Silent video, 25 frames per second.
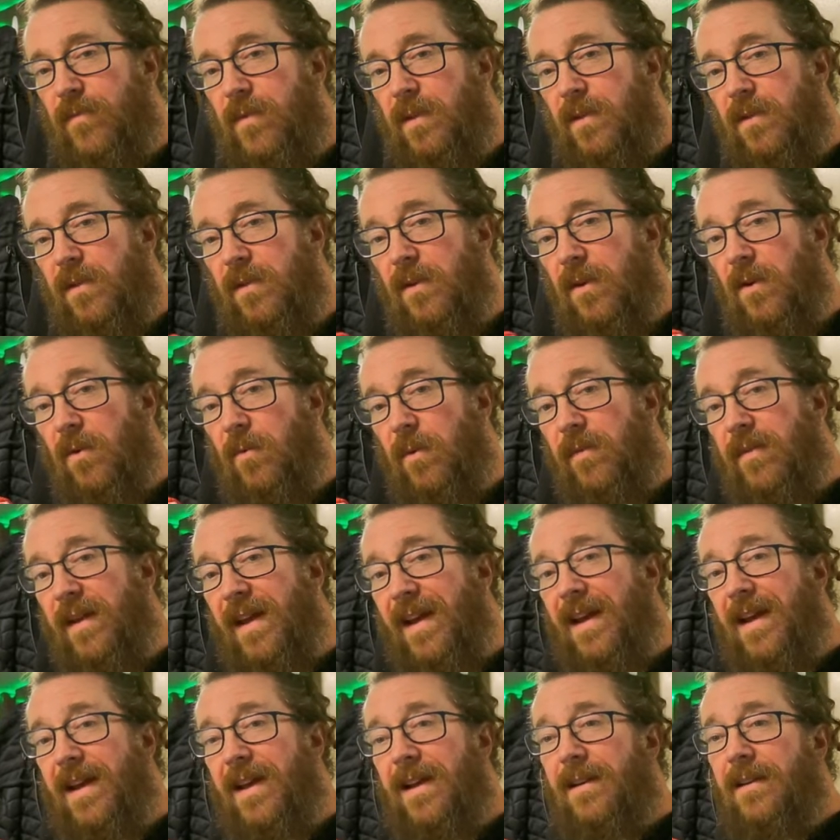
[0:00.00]
So we've
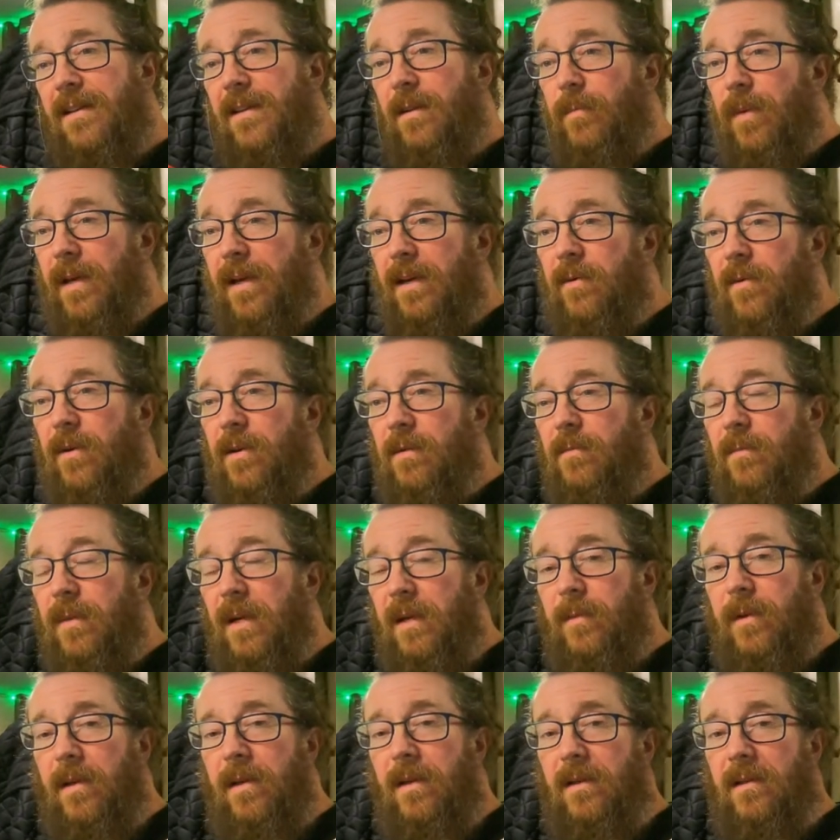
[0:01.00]
had the penguin
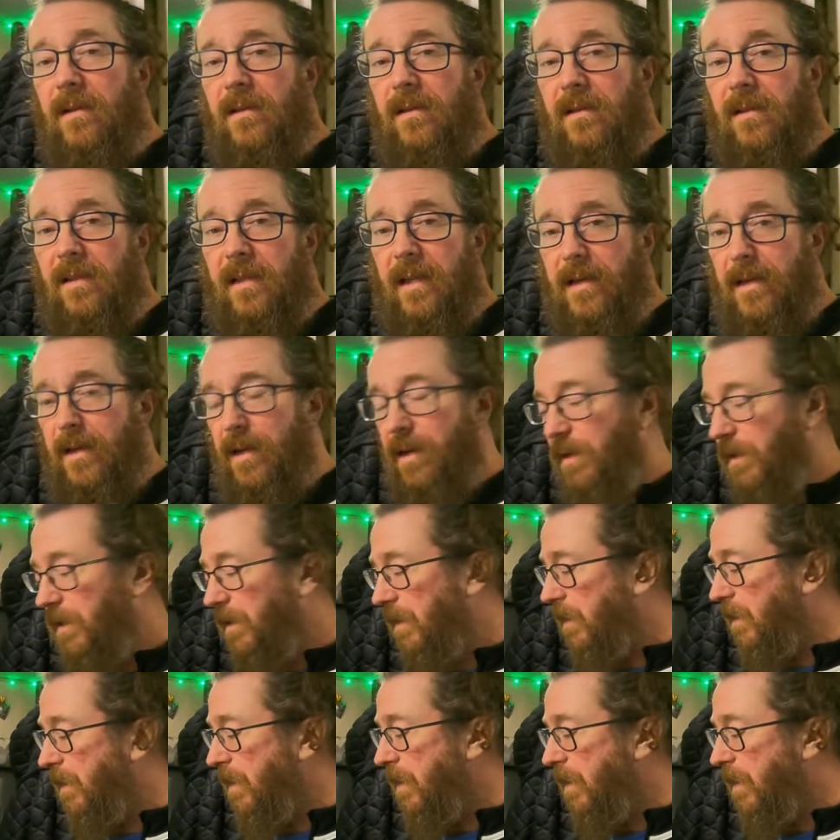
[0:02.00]
maybe 10 years.